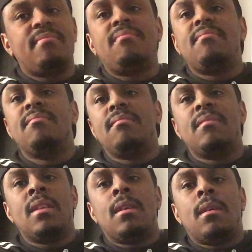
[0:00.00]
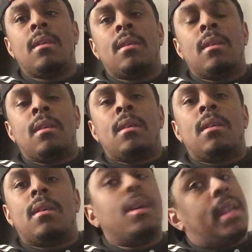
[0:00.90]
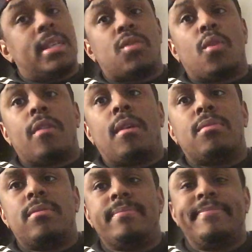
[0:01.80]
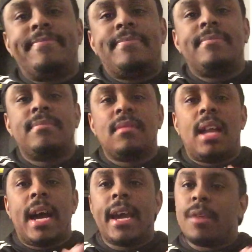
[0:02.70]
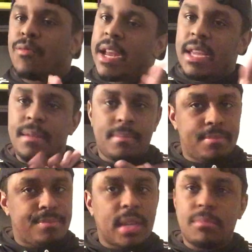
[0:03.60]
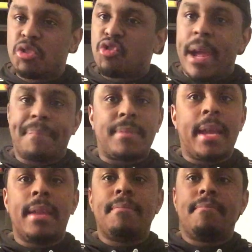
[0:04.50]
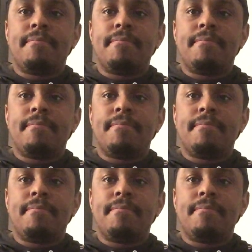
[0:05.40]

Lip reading: And that's the Royal Rumble. I am ready. I'm strapped in.